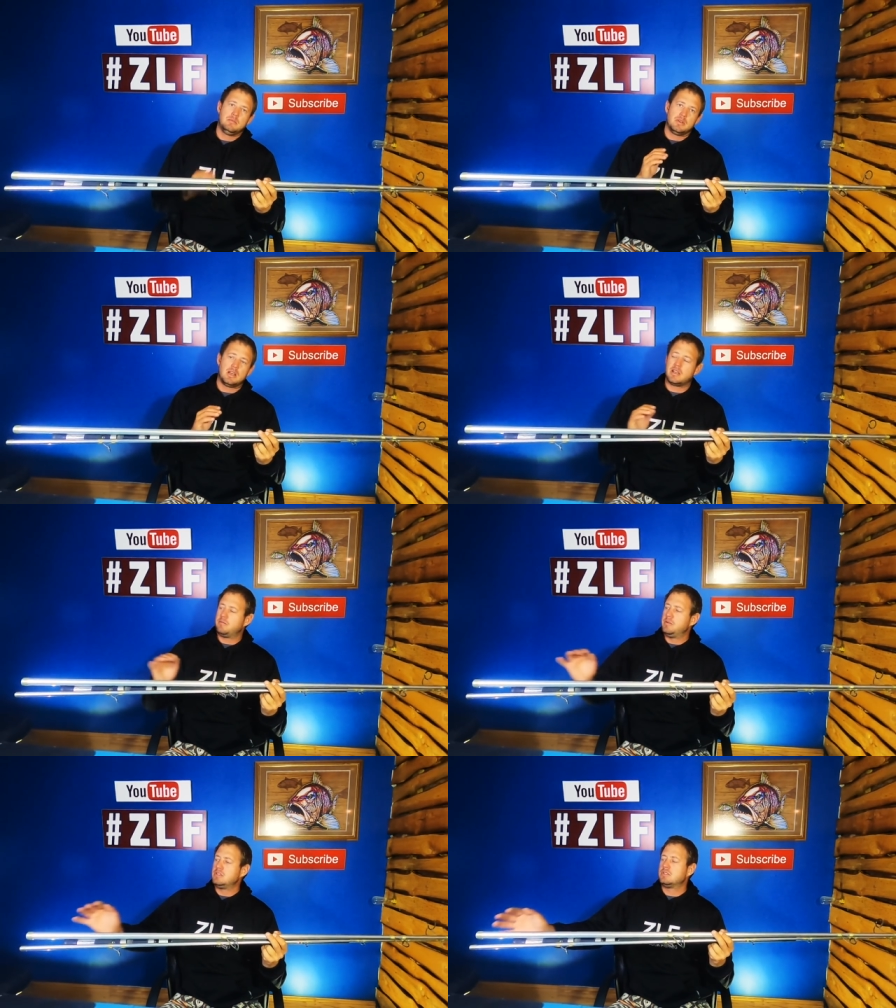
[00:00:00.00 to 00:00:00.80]
But like
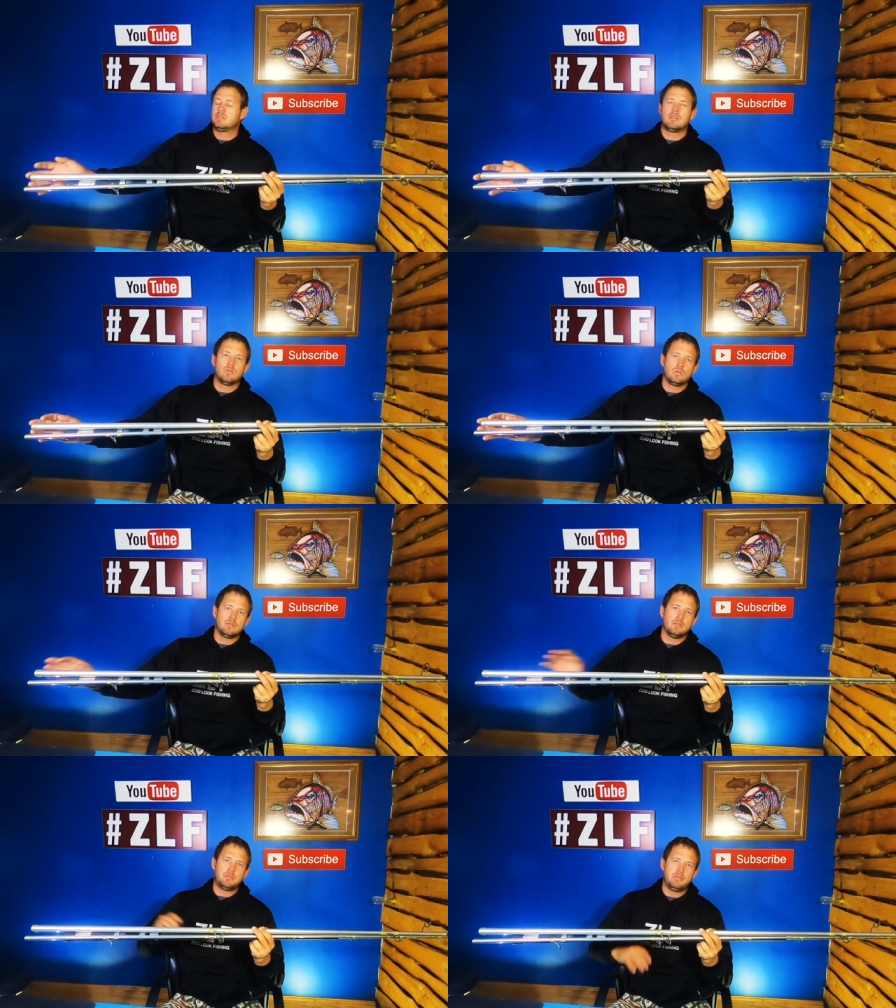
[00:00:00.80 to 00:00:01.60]
I've mentioned in all the
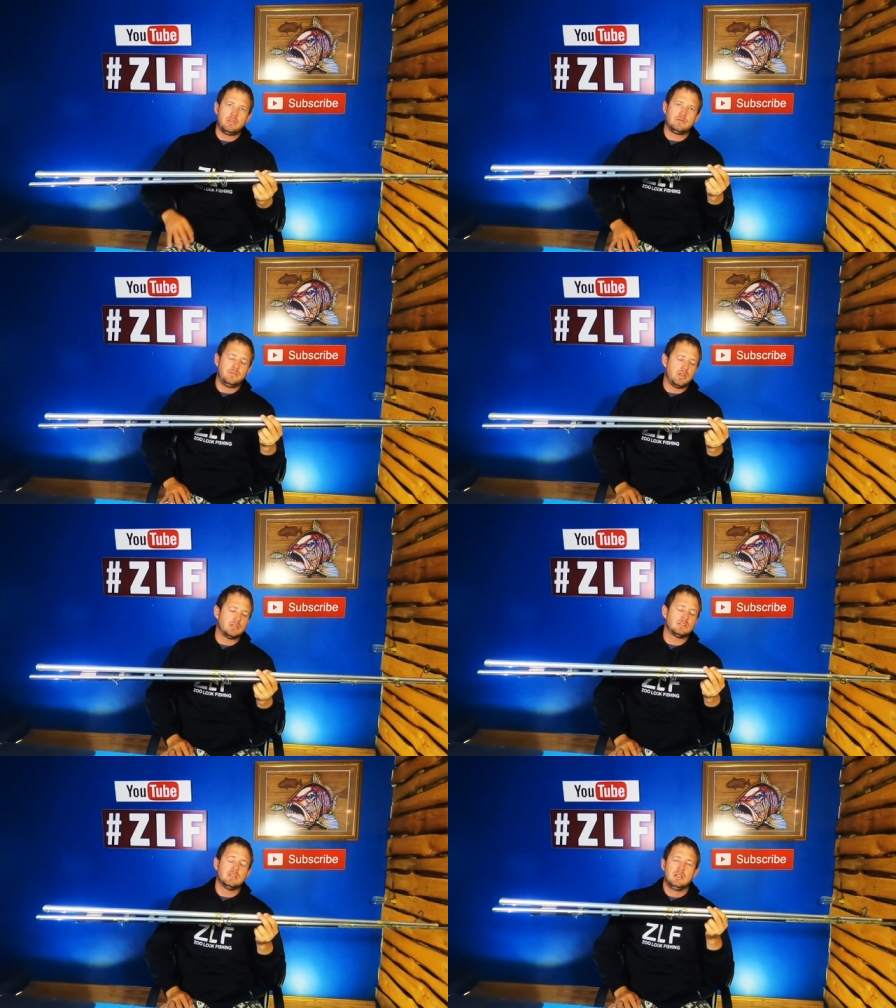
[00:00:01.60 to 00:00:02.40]
previous
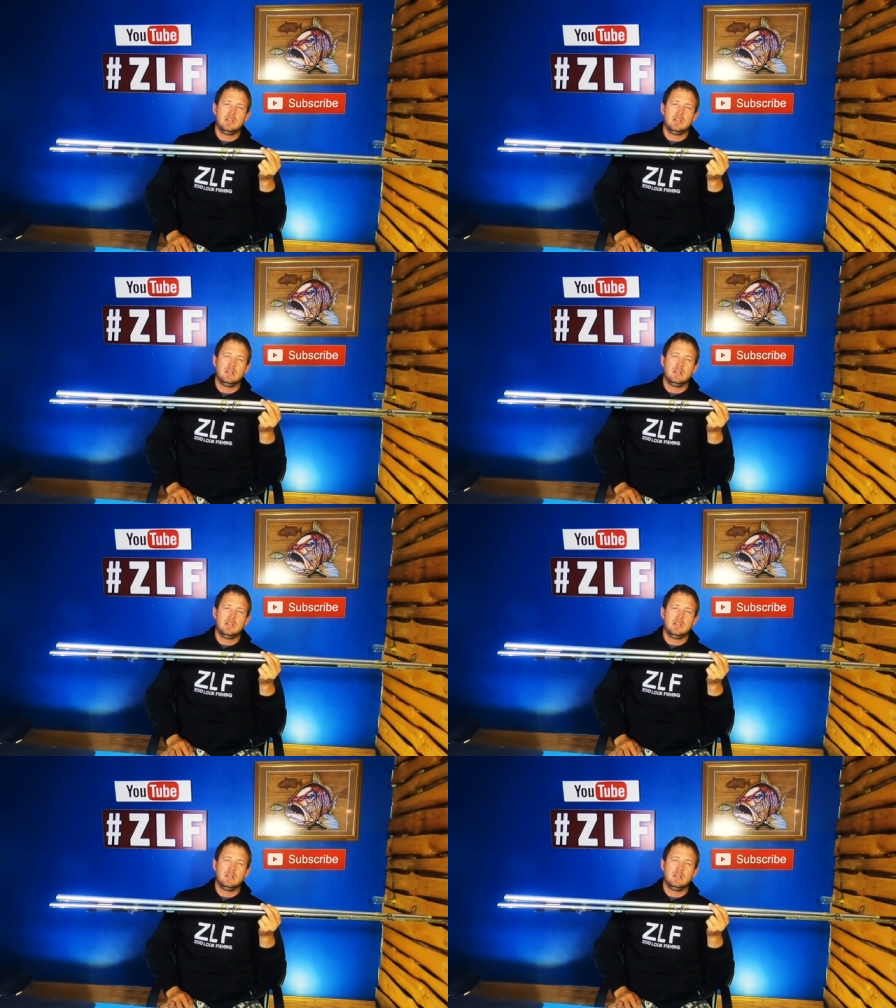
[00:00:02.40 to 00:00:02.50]
videos,